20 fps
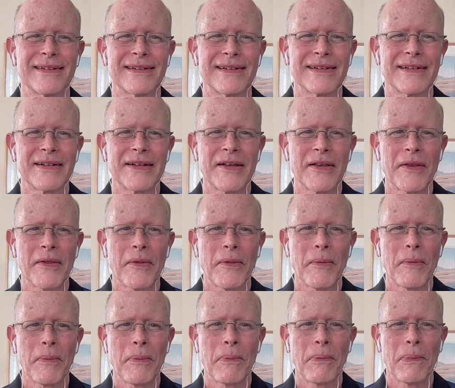
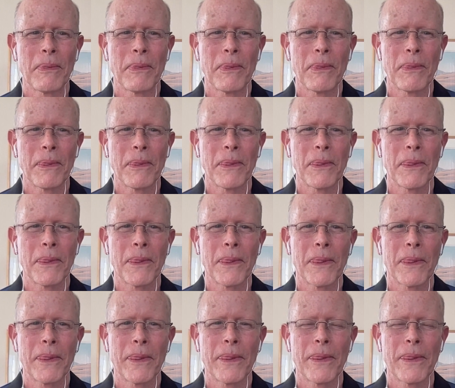Nothing is said.